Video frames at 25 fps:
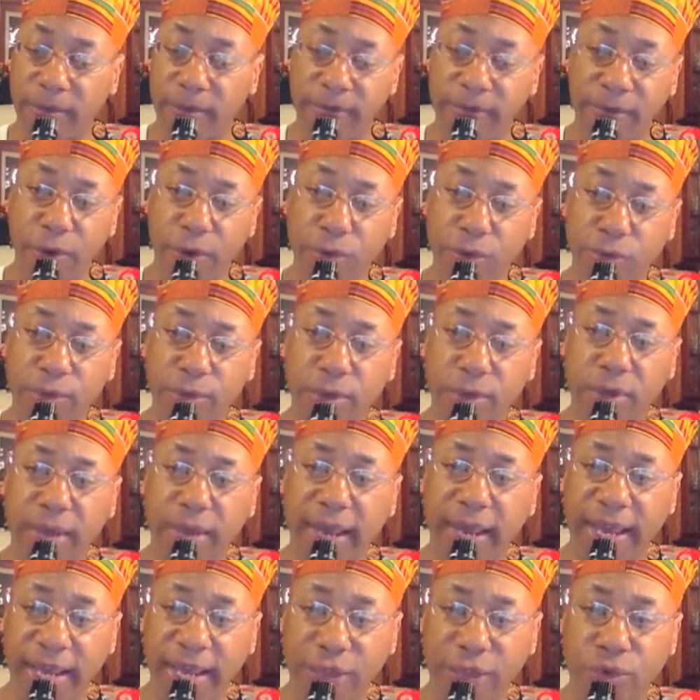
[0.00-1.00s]
the first
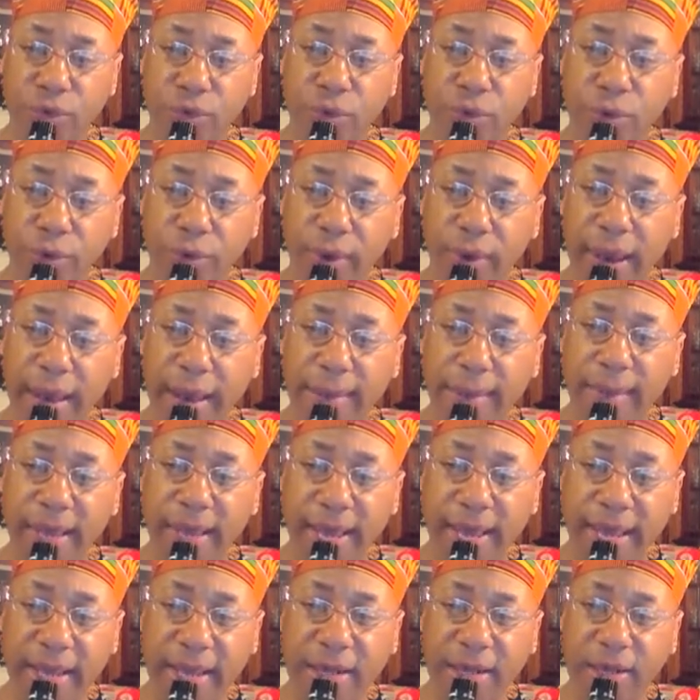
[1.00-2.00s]
book, A History of Crime
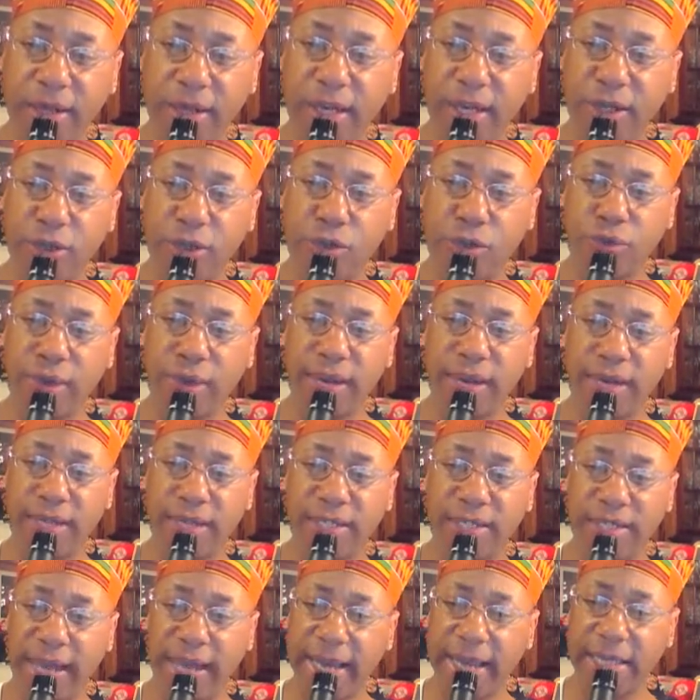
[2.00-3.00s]
in England, illustrating
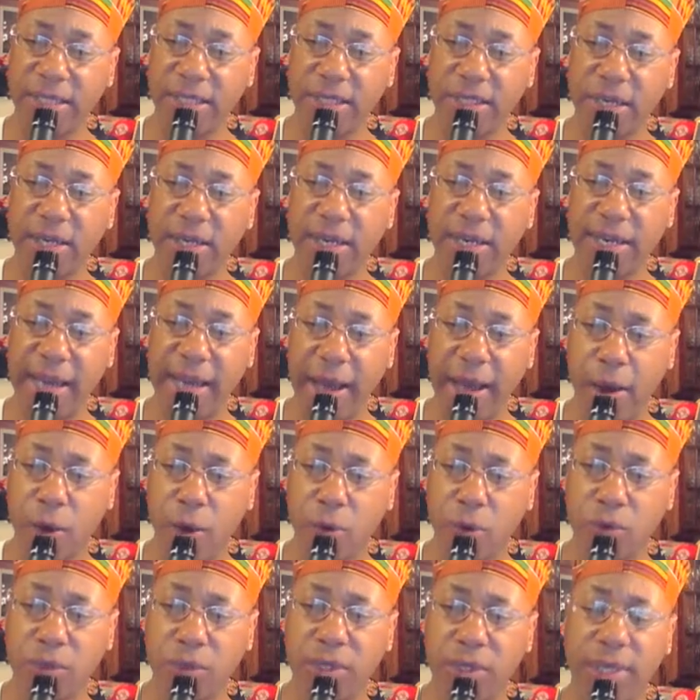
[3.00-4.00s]
the changes of the
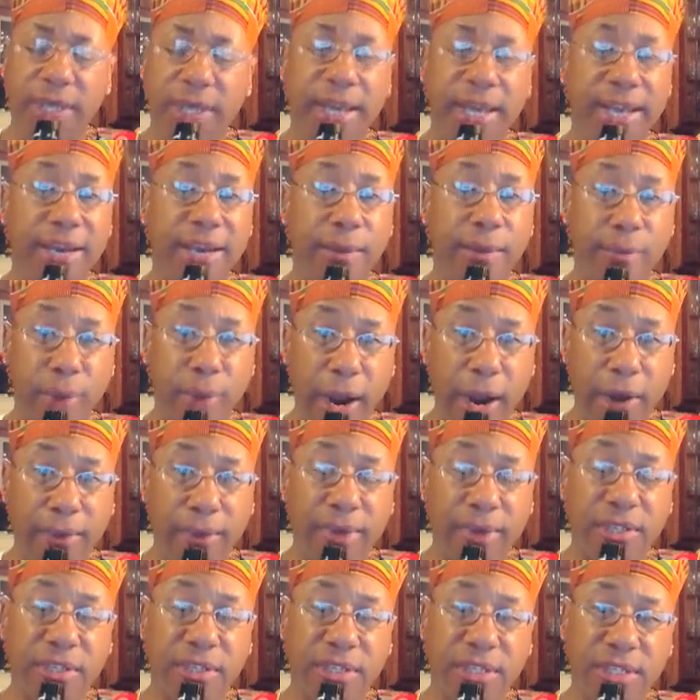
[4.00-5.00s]
laws and the
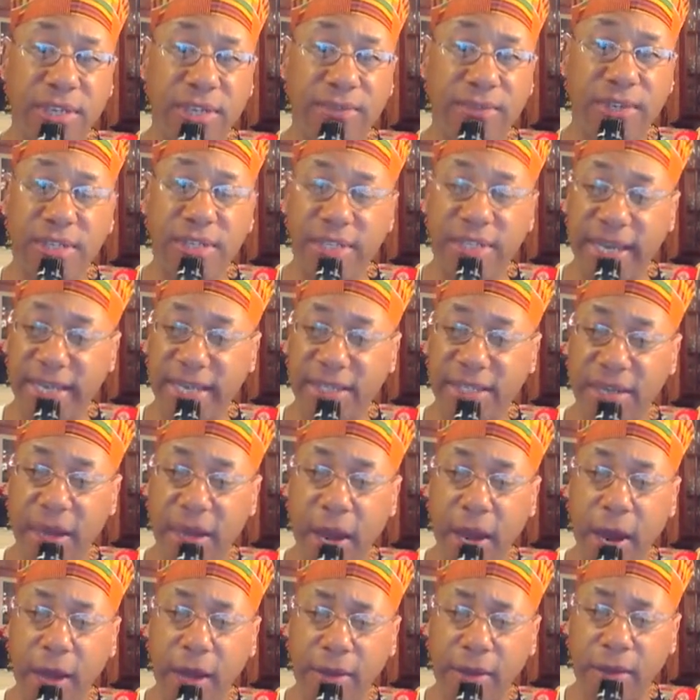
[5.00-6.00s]
progress of civilization.
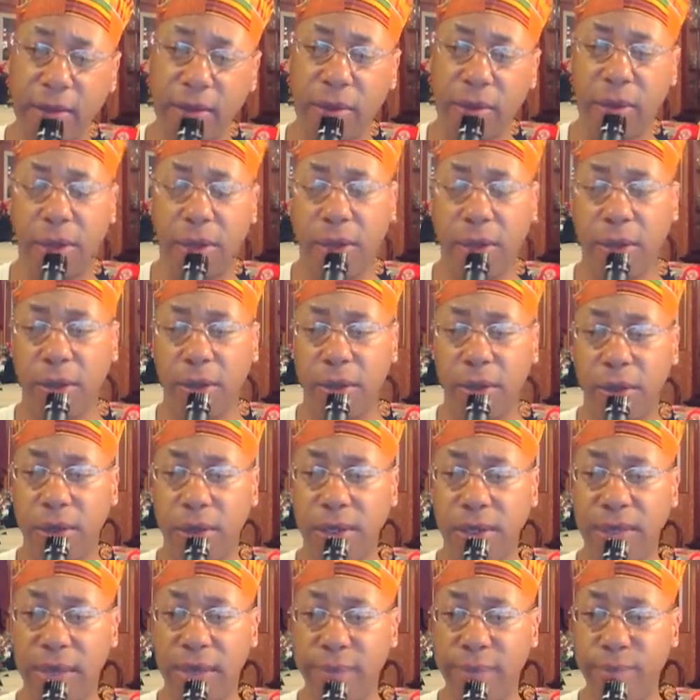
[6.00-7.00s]
The author
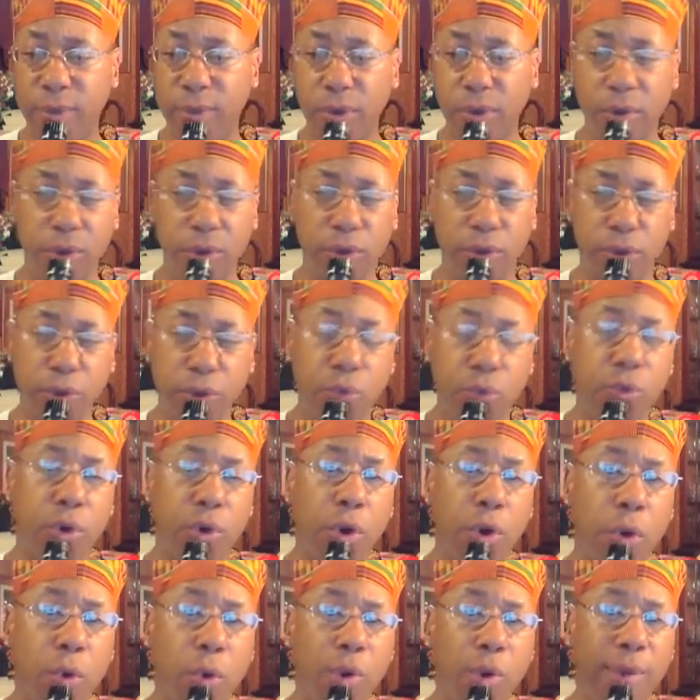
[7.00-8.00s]
of that book, Luke
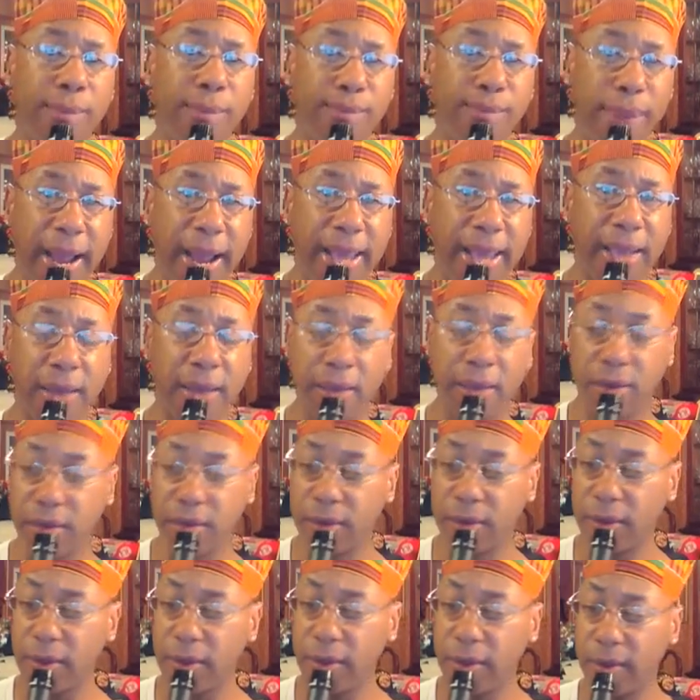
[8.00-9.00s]
Owen Pike.
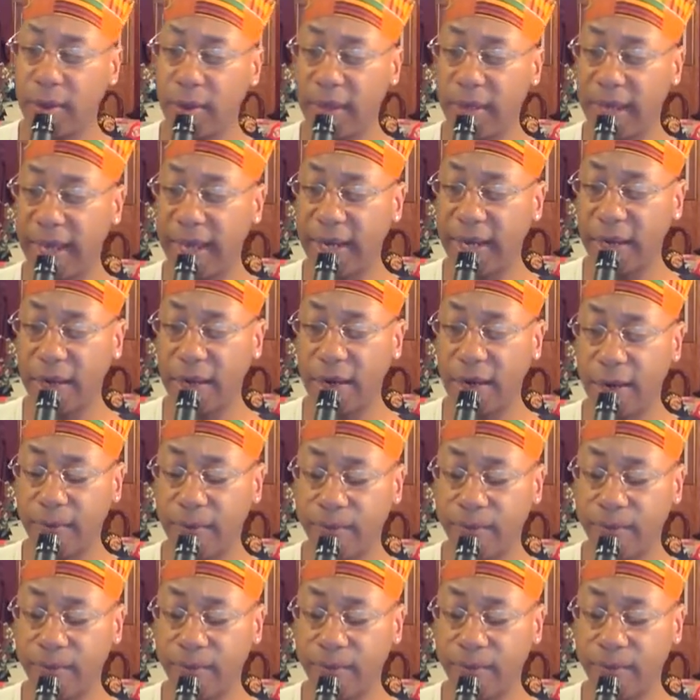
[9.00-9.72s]
And